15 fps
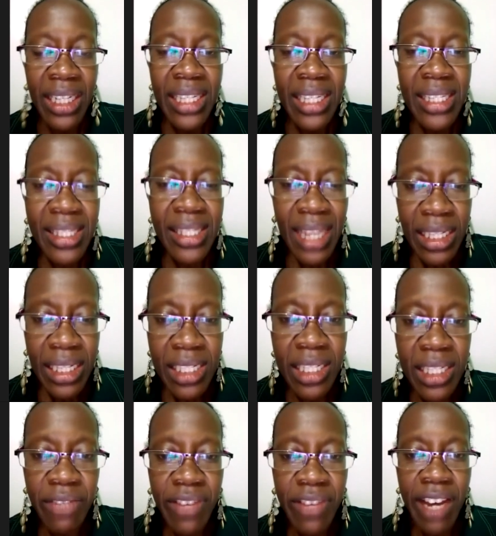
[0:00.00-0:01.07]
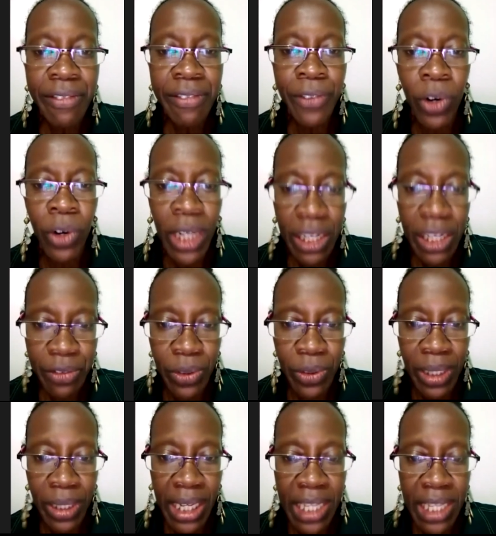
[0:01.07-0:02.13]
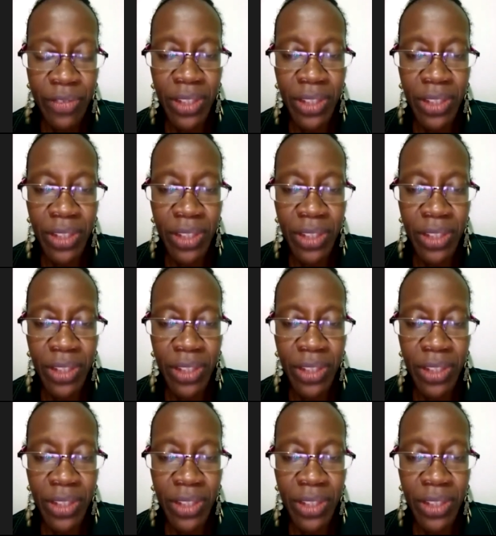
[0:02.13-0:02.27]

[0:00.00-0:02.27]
such severe forgetfulness